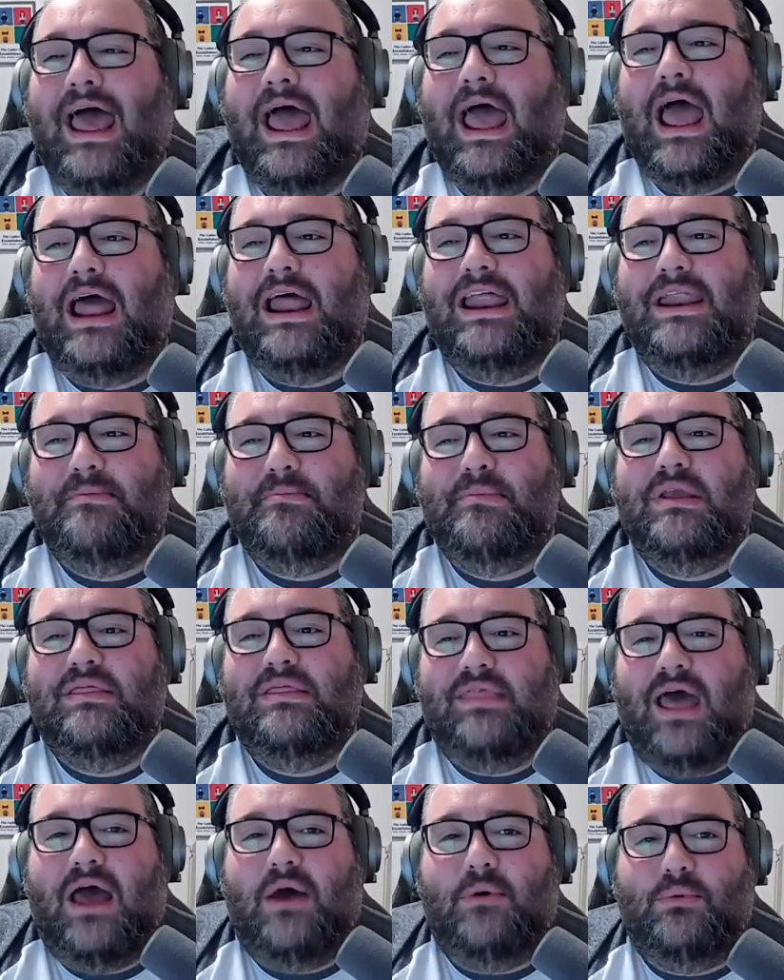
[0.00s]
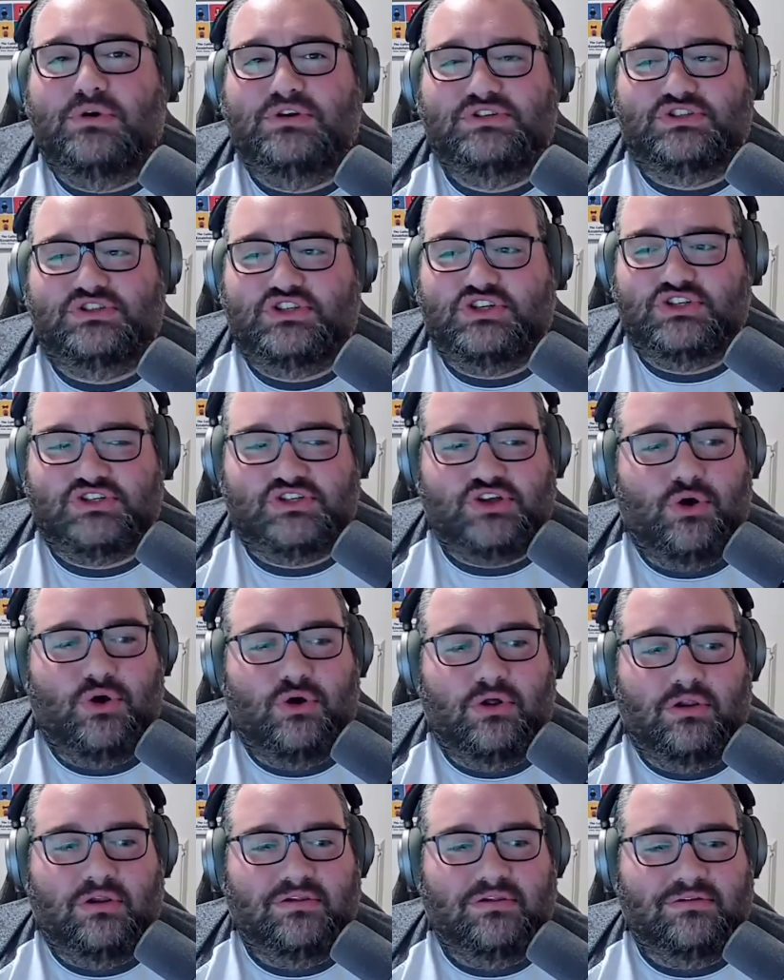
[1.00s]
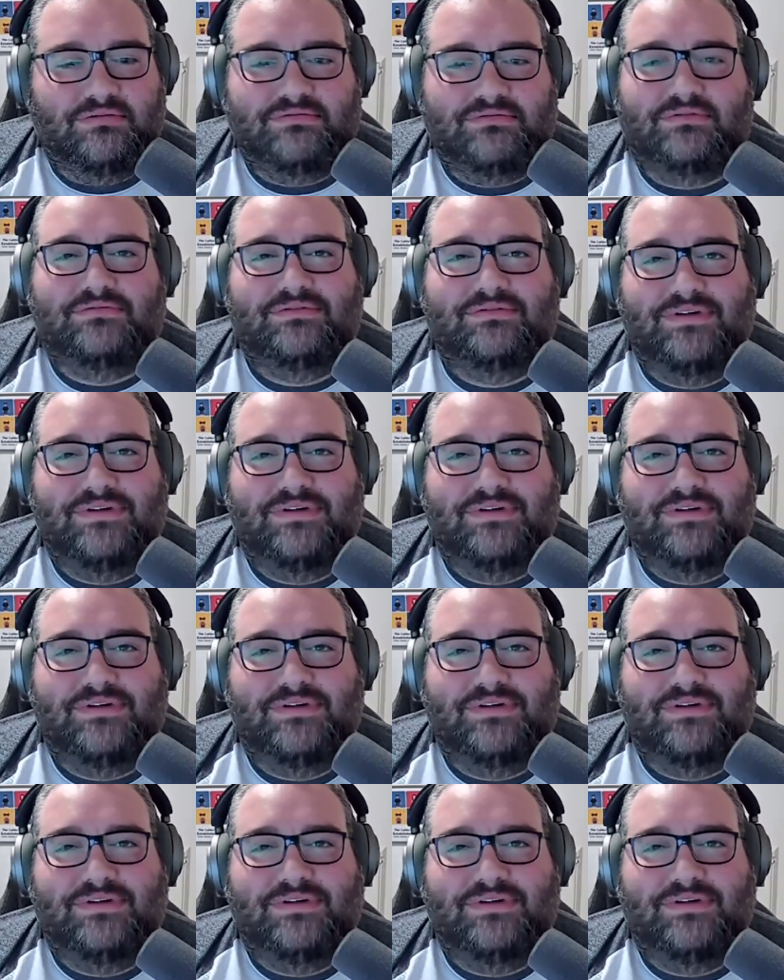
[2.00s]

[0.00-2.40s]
Like, I mean, that was just all